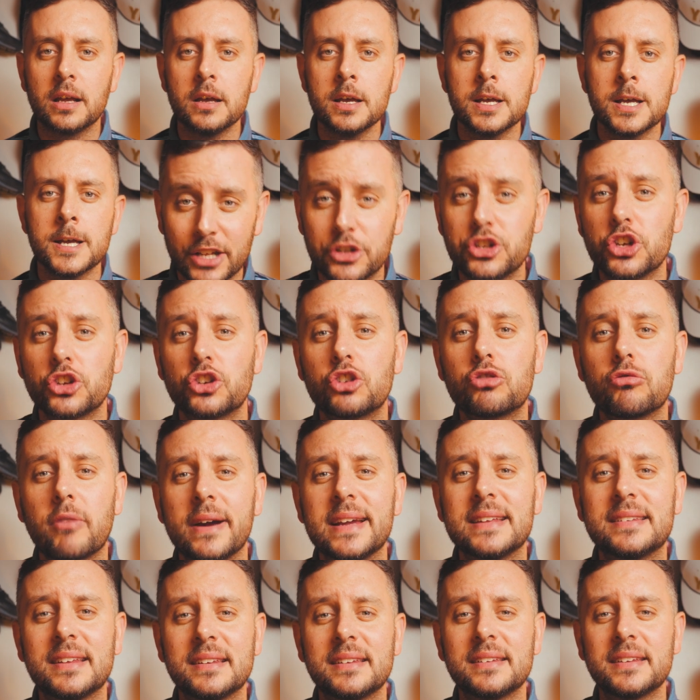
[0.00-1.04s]
And it's just
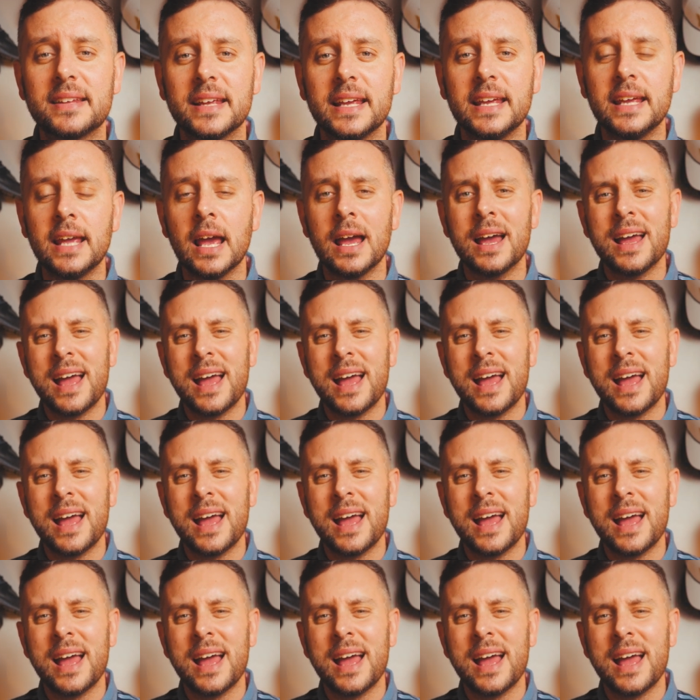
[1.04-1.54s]
great to see